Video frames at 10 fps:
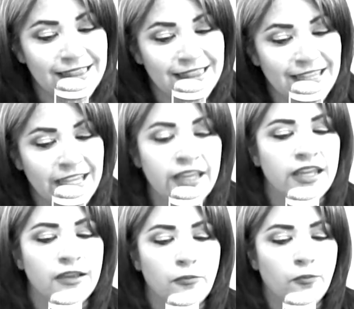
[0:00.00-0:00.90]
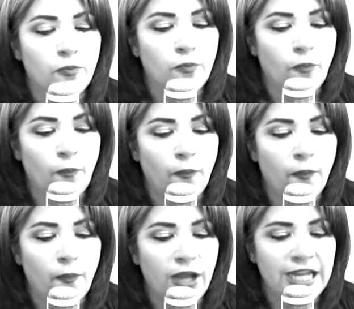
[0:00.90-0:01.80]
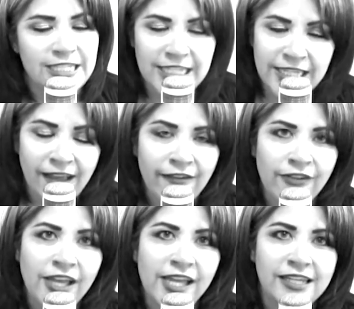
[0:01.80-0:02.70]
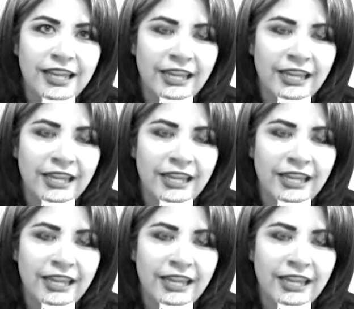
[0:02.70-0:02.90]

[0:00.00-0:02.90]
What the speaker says: the idea of it,